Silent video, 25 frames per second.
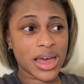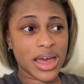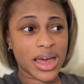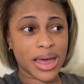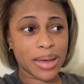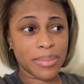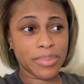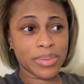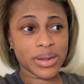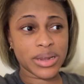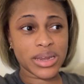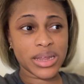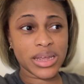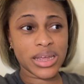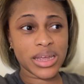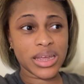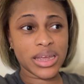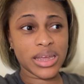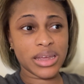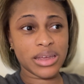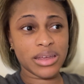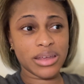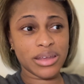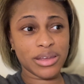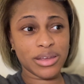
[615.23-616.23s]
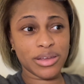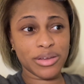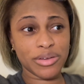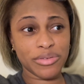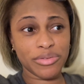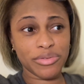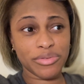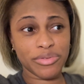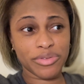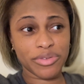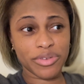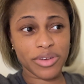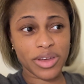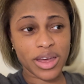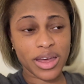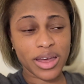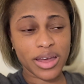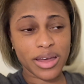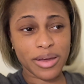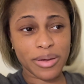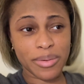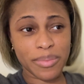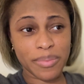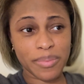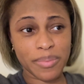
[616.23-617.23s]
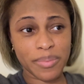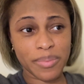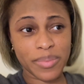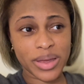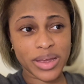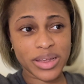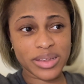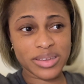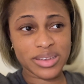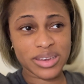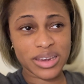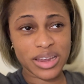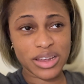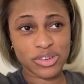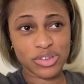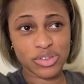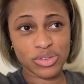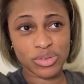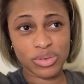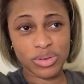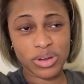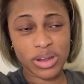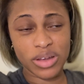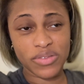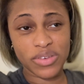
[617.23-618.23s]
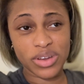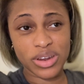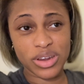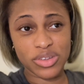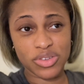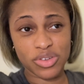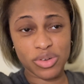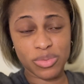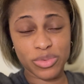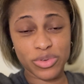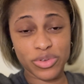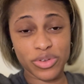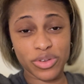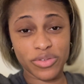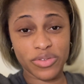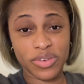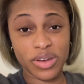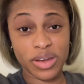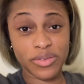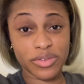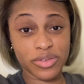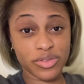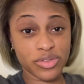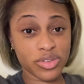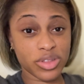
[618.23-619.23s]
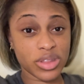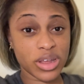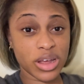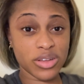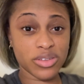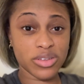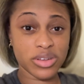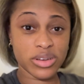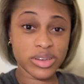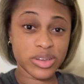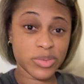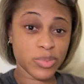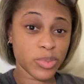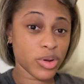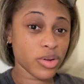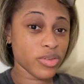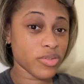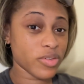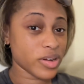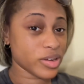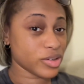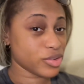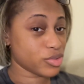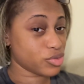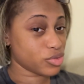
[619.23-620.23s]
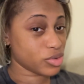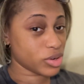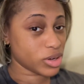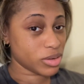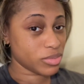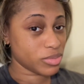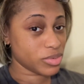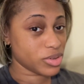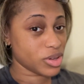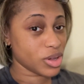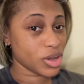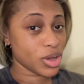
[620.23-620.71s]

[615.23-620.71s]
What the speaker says: I believe International Lovin' is almost on 500,000 Spotify streams,